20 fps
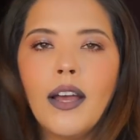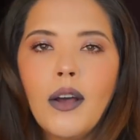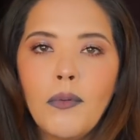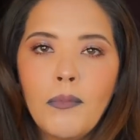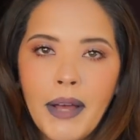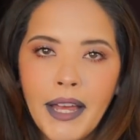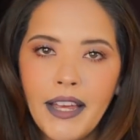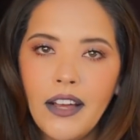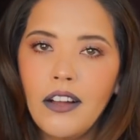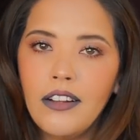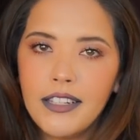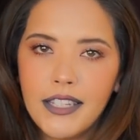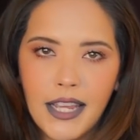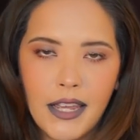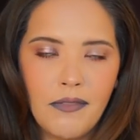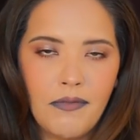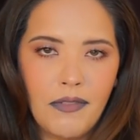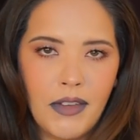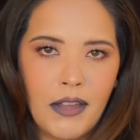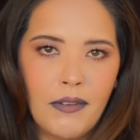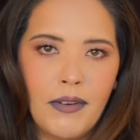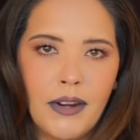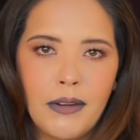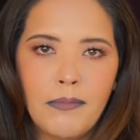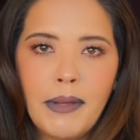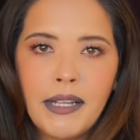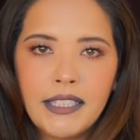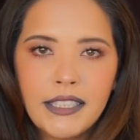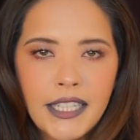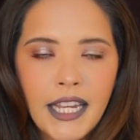Now my all-time favorite
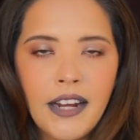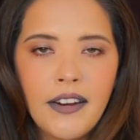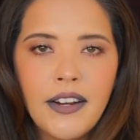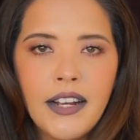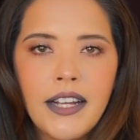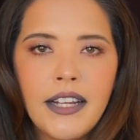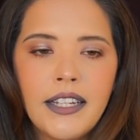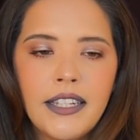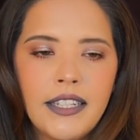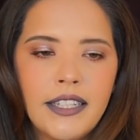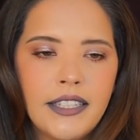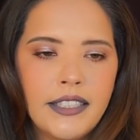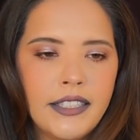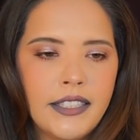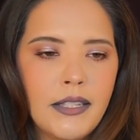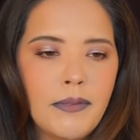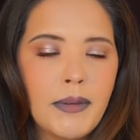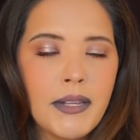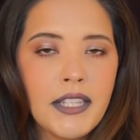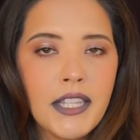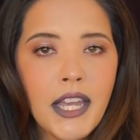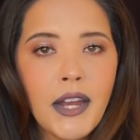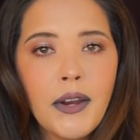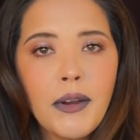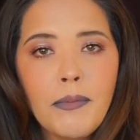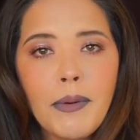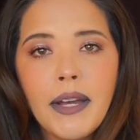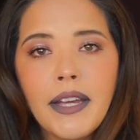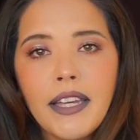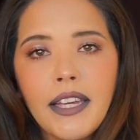oh, mascara goodness. is the
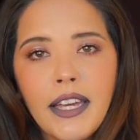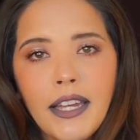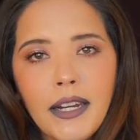mascara by